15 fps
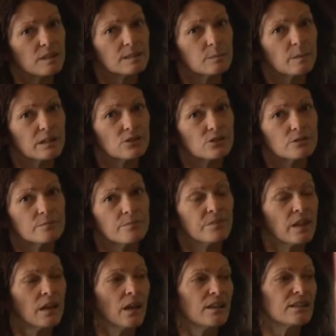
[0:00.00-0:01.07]
spectrum.
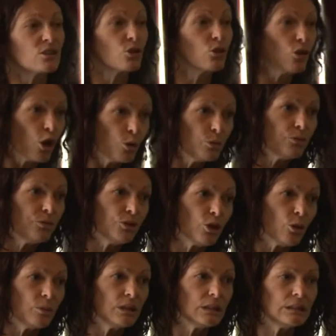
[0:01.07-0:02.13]
It's a global
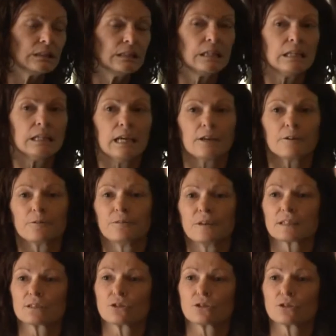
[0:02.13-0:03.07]
phenomenon. It affects